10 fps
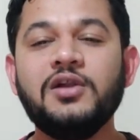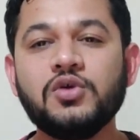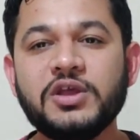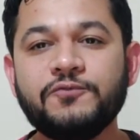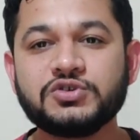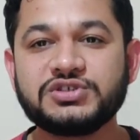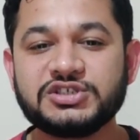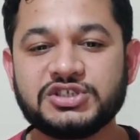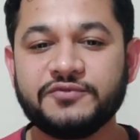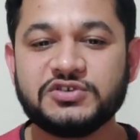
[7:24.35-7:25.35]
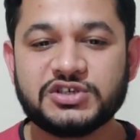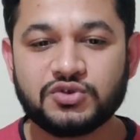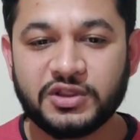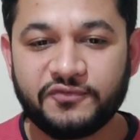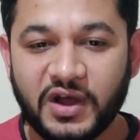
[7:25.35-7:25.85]
and looking for such
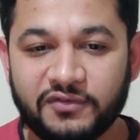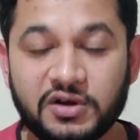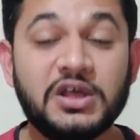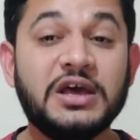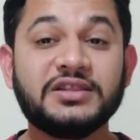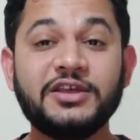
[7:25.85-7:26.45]
services on the Fiverr.